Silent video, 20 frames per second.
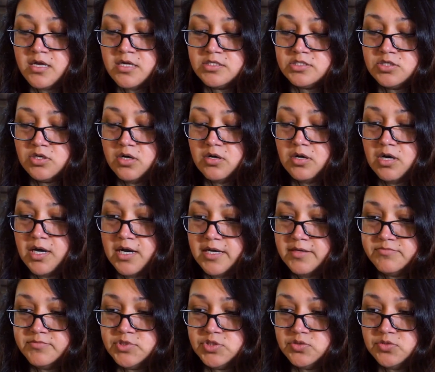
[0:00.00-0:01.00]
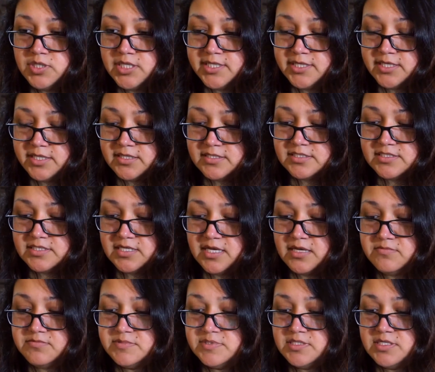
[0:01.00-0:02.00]
So I'm doing like the
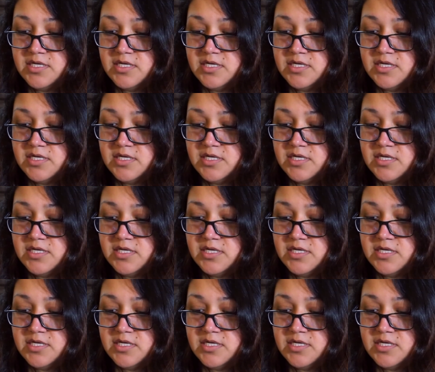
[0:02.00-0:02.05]
same